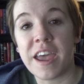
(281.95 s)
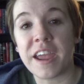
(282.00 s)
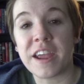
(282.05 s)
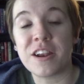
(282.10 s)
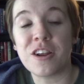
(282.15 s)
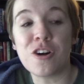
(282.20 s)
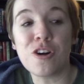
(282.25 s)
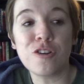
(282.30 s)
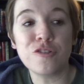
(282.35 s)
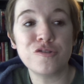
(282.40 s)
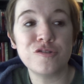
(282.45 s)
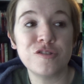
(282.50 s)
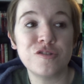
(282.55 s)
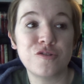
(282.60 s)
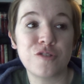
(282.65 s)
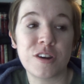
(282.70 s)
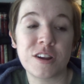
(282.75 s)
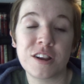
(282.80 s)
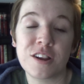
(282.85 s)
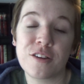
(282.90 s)
and all she's
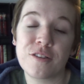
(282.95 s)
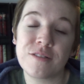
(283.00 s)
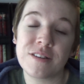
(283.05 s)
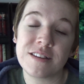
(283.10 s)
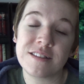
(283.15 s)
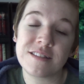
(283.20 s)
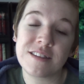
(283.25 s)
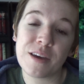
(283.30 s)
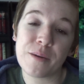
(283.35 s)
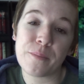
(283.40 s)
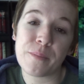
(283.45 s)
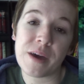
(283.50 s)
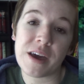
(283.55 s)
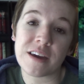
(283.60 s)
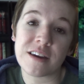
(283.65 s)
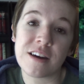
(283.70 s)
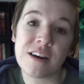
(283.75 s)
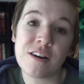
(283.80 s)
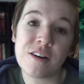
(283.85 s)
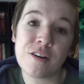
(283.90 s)
trying to do is get
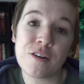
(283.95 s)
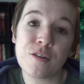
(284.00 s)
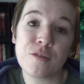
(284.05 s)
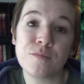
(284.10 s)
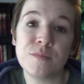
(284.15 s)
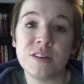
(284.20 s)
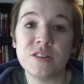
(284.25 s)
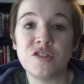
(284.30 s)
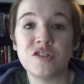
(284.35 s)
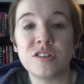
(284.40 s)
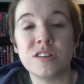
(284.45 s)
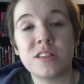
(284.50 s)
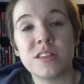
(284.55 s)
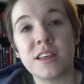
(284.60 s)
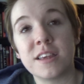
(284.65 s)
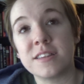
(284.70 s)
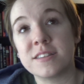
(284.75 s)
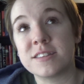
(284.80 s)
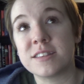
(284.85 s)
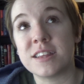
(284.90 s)
back home, and she
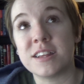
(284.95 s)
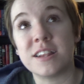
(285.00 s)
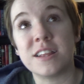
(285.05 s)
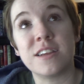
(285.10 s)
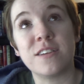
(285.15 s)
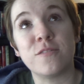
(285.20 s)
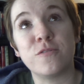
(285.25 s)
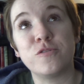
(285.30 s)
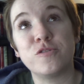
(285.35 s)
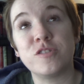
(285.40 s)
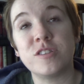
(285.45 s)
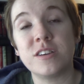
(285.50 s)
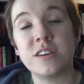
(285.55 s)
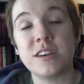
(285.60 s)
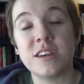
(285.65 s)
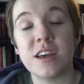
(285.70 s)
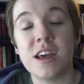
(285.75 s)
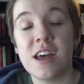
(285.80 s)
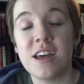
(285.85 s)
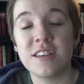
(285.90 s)
thinks that if
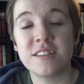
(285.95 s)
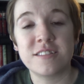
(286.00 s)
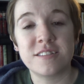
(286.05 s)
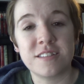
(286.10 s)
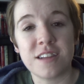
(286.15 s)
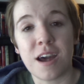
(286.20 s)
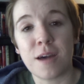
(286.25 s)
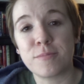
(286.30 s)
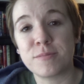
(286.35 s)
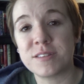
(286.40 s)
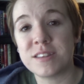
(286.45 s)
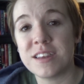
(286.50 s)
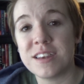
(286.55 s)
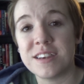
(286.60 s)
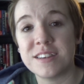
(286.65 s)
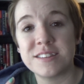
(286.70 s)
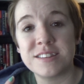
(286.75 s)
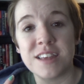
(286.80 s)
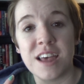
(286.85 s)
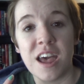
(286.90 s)
she stops
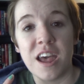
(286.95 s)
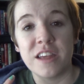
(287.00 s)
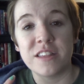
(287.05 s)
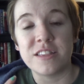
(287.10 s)
this,